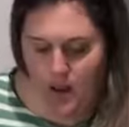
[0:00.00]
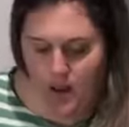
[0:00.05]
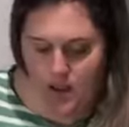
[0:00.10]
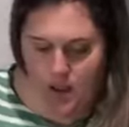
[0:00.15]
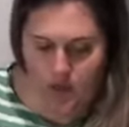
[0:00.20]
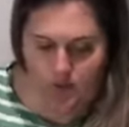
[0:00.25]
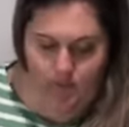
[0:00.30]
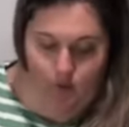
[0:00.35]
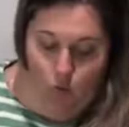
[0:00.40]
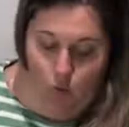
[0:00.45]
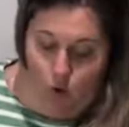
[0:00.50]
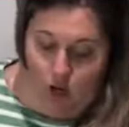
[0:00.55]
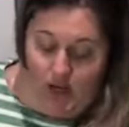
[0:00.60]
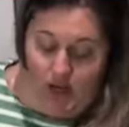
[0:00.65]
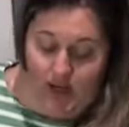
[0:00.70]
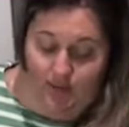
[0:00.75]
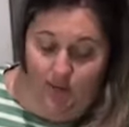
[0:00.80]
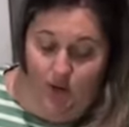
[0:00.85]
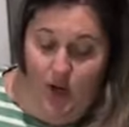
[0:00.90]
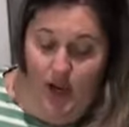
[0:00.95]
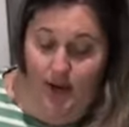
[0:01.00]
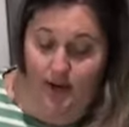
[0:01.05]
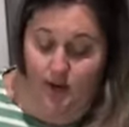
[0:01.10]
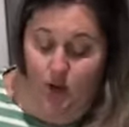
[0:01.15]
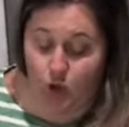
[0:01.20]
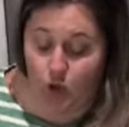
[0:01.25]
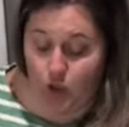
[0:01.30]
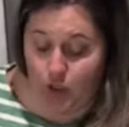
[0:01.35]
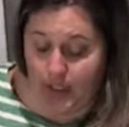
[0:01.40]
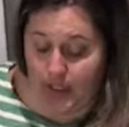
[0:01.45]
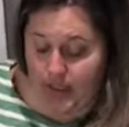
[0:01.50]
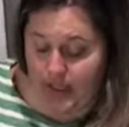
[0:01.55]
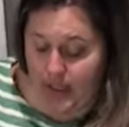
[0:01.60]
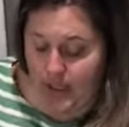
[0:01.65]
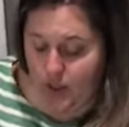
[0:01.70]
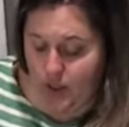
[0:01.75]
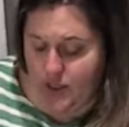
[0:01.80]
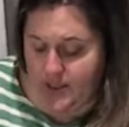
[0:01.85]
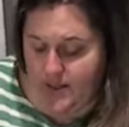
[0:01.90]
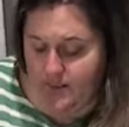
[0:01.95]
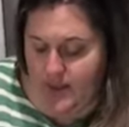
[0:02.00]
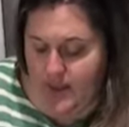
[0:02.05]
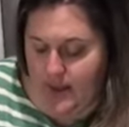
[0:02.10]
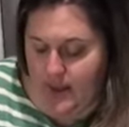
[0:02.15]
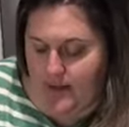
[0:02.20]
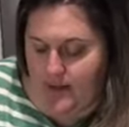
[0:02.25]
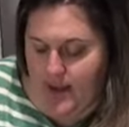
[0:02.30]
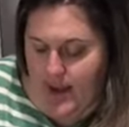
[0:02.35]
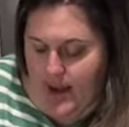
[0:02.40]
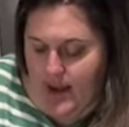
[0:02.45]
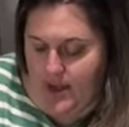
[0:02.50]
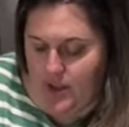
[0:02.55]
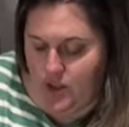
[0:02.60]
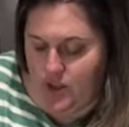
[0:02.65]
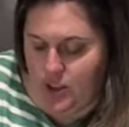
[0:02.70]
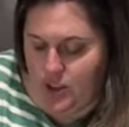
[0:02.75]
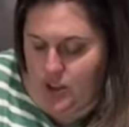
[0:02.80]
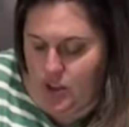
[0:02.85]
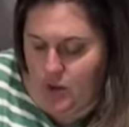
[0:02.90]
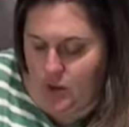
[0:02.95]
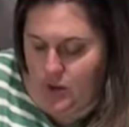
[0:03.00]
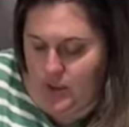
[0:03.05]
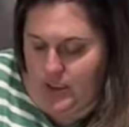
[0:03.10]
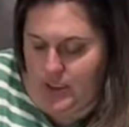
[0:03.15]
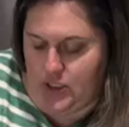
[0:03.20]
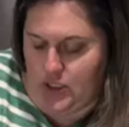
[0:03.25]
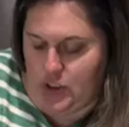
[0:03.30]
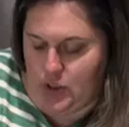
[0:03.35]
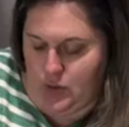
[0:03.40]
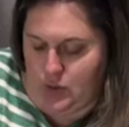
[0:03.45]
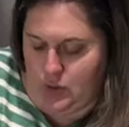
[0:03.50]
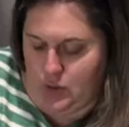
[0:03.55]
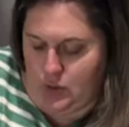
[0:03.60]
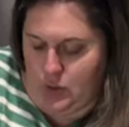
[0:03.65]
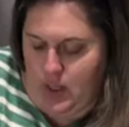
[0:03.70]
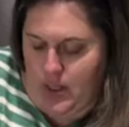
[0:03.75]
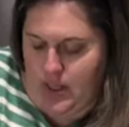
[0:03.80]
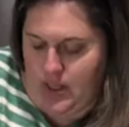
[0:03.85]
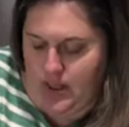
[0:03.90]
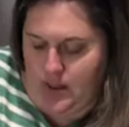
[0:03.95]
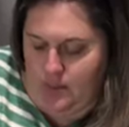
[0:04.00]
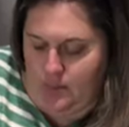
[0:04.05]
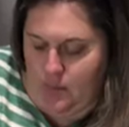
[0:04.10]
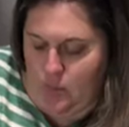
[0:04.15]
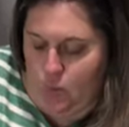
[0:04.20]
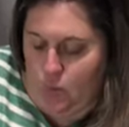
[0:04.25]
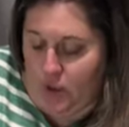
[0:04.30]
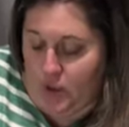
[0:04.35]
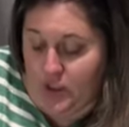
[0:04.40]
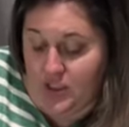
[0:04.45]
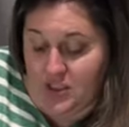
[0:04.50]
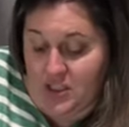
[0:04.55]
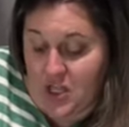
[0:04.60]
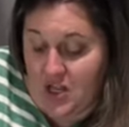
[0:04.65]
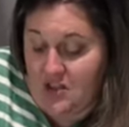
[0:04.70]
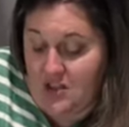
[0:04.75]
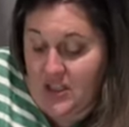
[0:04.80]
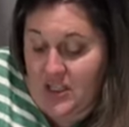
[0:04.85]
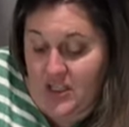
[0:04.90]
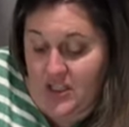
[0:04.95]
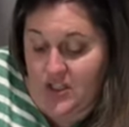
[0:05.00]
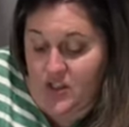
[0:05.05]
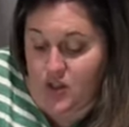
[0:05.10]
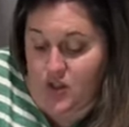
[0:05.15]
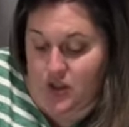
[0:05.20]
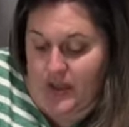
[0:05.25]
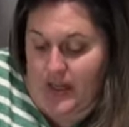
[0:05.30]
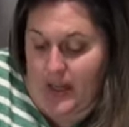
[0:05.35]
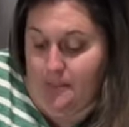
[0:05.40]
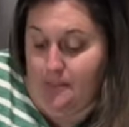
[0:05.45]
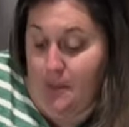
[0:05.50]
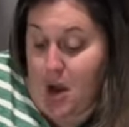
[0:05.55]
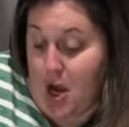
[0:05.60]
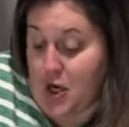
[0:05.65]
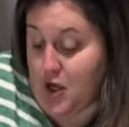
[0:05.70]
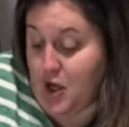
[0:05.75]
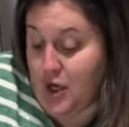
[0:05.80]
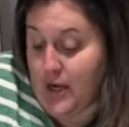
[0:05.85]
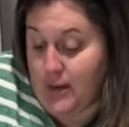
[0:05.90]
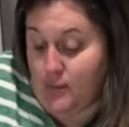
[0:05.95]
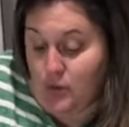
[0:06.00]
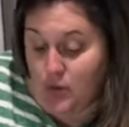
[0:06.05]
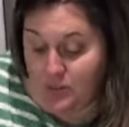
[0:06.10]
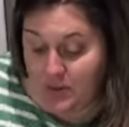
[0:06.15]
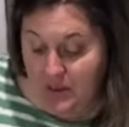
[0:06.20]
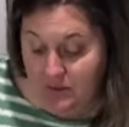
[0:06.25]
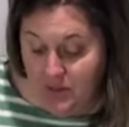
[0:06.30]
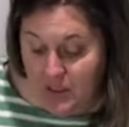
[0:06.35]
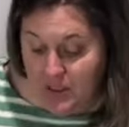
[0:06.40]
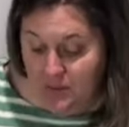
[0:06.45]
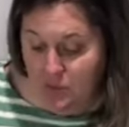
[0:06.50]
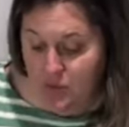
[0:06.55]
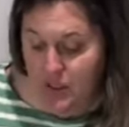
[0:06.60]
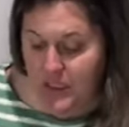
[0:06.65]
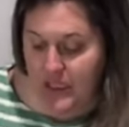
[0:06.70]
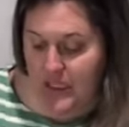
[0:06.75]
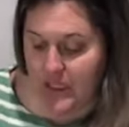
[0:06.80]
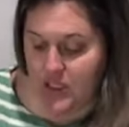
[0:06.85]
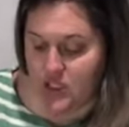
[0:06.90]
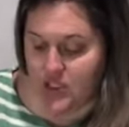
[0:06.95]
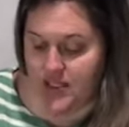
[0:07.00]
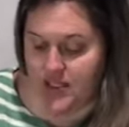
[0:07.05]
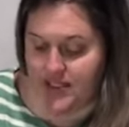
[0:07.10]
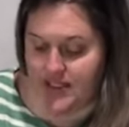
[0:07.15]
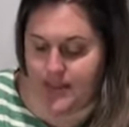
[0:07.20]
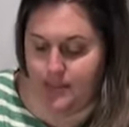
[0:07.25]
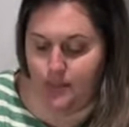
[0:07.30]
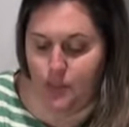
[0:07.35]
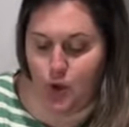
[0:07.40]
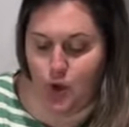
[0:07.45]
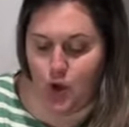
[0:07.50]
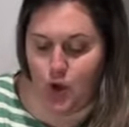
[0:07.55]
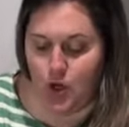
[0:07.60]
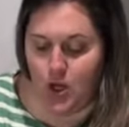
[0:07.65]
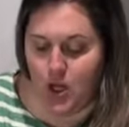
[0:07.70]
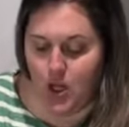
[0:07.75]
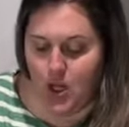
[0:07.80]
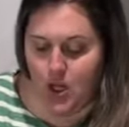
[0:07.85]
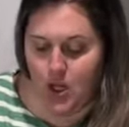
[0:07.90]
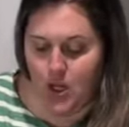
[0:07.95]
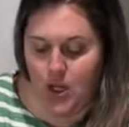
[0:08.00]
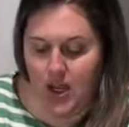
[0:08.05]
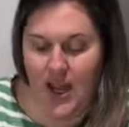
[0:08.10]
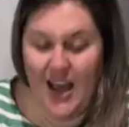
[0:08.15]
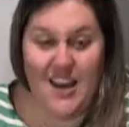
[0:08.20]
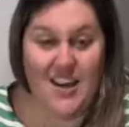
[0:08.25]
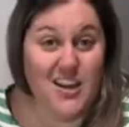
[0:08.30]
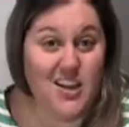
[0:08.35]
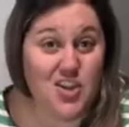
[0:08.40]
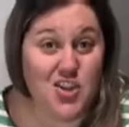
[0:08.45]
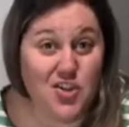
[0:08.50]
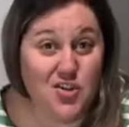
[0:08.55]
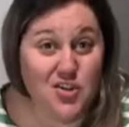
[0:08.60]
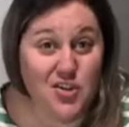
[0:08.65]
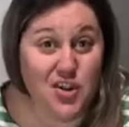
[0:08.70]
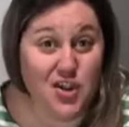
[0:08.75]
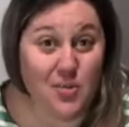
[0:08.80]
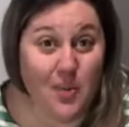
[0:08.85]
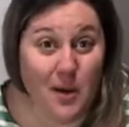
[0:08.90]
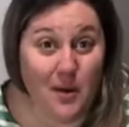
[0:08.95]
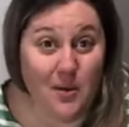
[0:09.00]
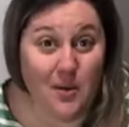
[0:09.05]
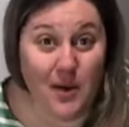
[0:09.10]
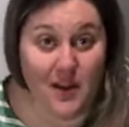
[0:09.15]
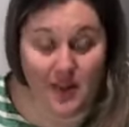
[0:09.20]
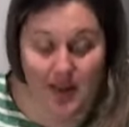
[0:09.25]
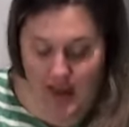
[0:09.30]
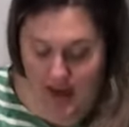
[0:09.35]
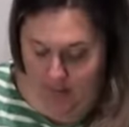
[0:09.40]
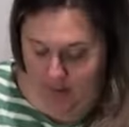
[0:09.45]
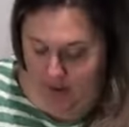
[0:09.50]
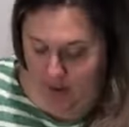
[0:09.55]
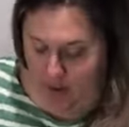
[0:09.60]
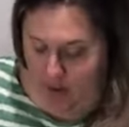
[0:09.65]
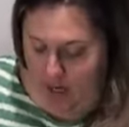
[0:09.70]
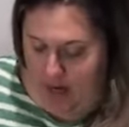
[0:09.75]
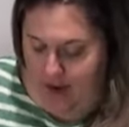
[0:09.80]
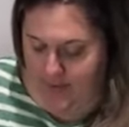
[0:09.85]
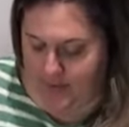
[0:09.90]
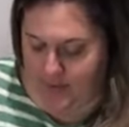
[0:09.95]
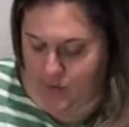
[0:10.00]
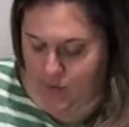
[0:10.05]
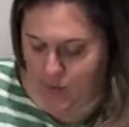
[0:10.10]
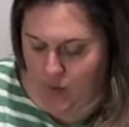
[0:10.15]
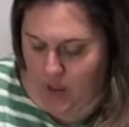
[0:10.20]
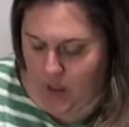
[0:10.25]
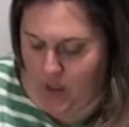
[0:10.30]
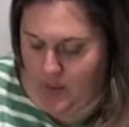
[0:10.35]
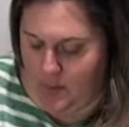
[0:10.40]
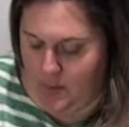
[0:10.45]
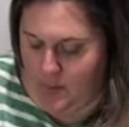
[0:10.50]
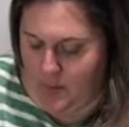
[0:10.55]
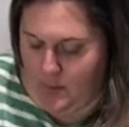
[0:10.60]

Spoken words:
Now, if you had a cricket or something like that, you could totally do words on this, or like a monogram would be really pretty. Just a simple initial. You could probably pick that up at the craft store.